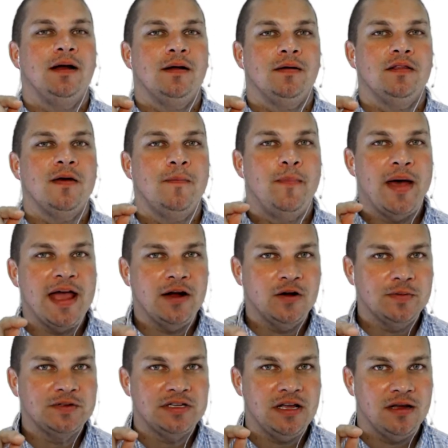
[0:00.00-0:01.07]
The
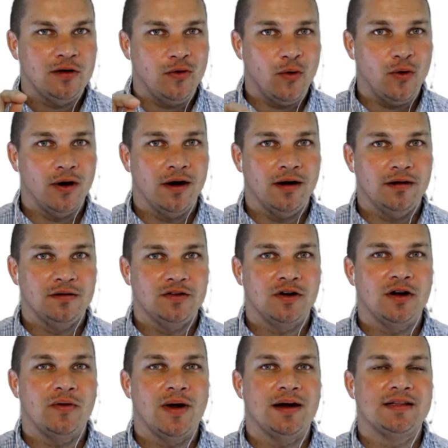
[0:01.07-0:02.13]
bankruptcy court
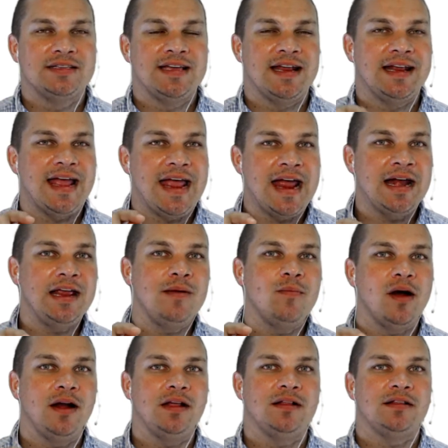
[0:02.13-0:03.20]
turned around and said any
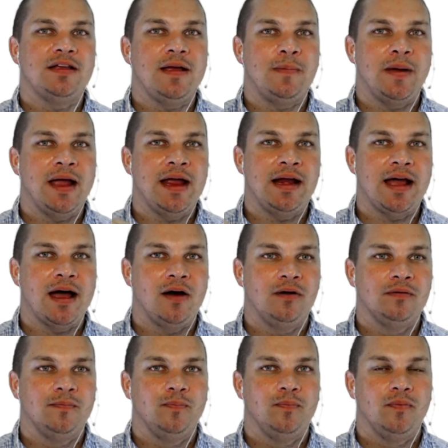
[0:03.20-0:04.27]
money that they paid out
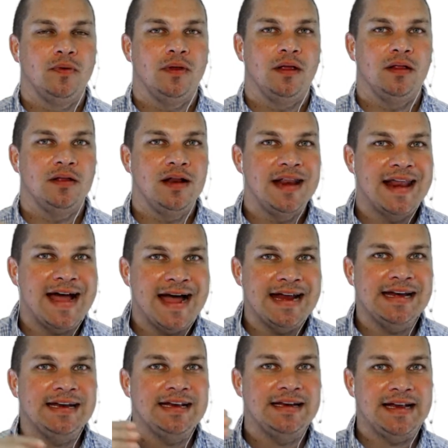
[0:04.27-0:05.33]
in the
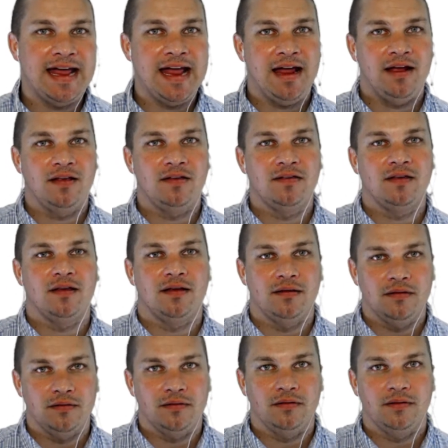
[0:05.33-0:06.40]
90 days
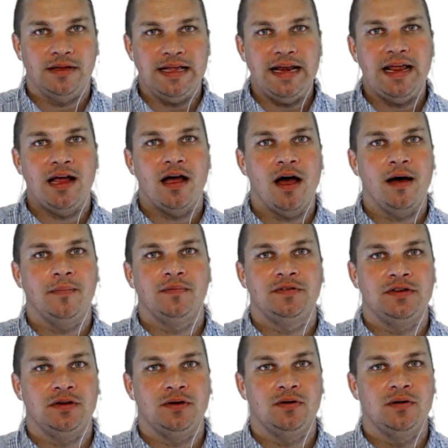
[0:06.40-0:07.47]
leading up
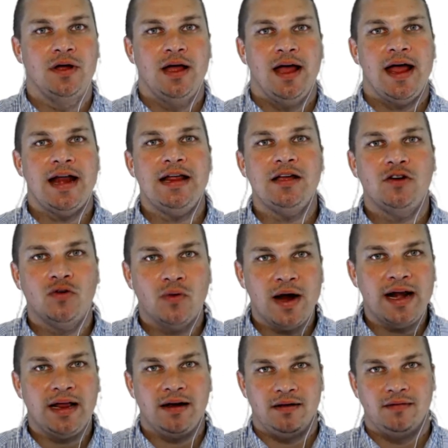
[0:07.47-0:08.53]
to any
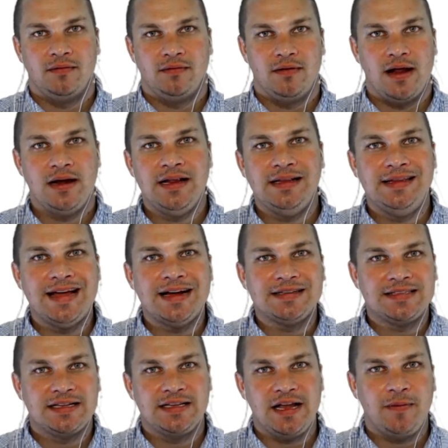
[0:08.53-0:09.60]
credit, any debts
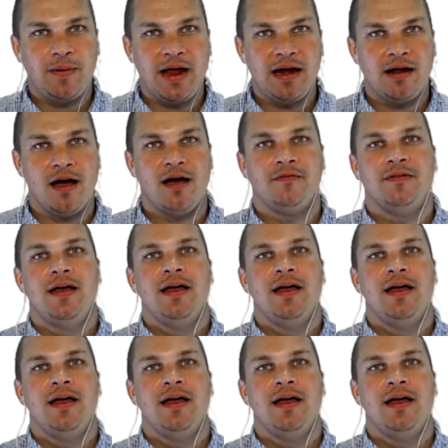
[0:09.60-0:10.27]
that they paid off,